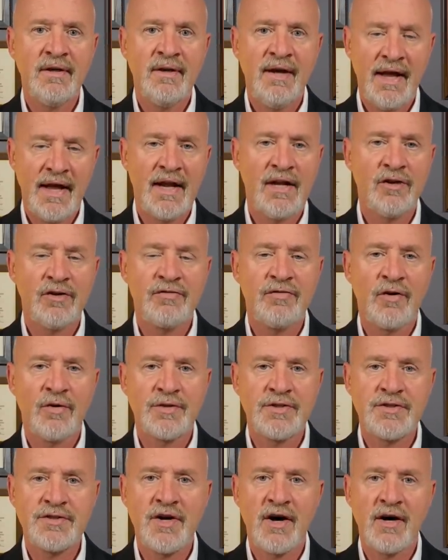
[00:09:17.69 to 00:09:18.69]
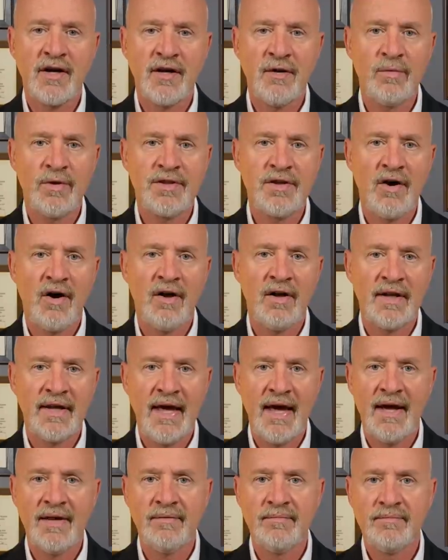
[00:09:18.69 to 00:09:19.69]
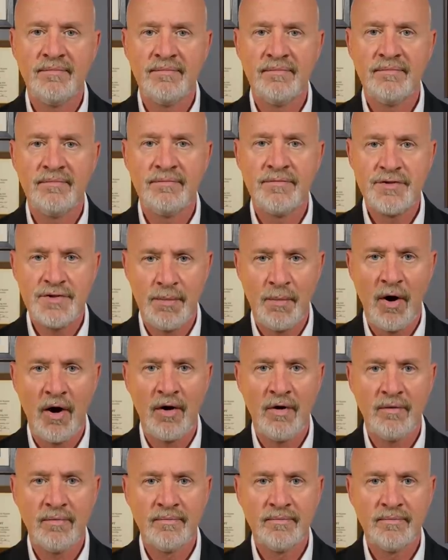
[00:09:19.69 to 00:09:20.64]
and I look forward to talking with y'all again tomorrow.